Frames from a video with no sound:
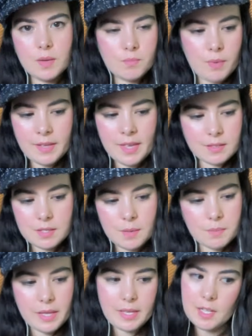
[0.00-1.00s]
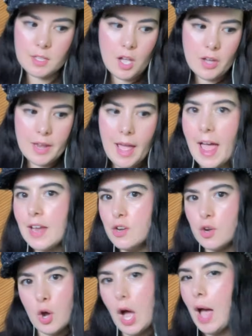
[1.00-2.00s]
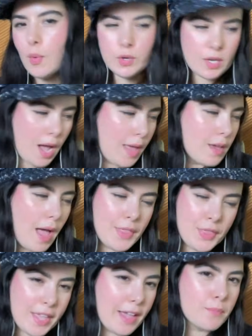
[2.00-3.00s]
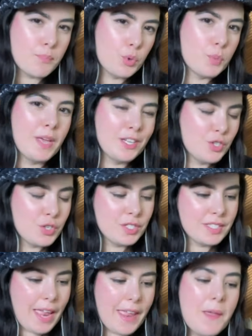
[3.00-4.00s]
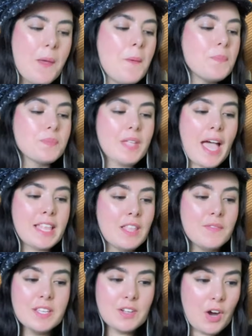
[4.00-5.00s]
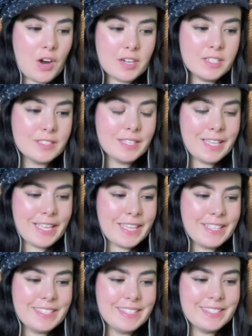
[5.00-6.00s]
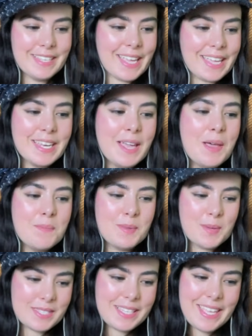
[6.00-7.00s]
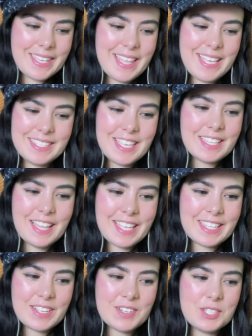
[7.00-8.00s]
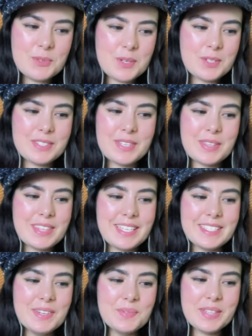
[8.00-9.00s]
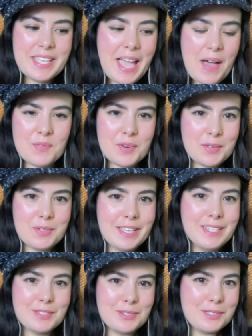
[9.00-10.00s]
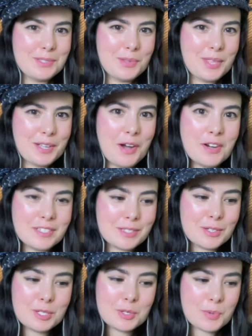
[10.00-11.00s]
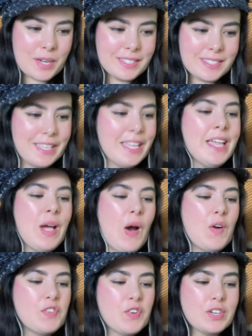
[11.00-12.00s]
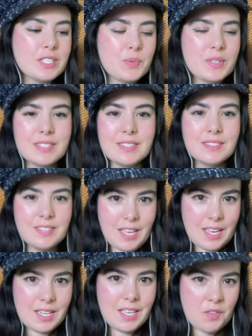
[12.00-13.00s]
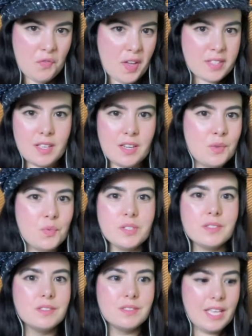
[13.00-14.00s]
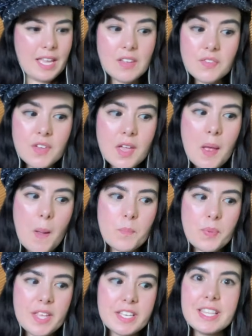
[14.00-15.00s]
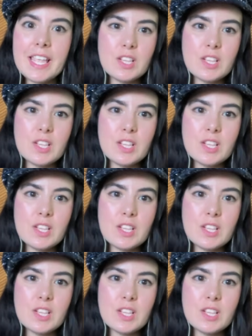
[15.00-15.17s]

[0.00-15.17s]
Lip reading: against him like a lot. I don't know. I think I would venture to say. I love the cars. Like, it's insane because, like they said, like the cars, because they didn't really have regulations, so the cars looked crazy. Of course, it was insane in the fact that it wasn't safe, but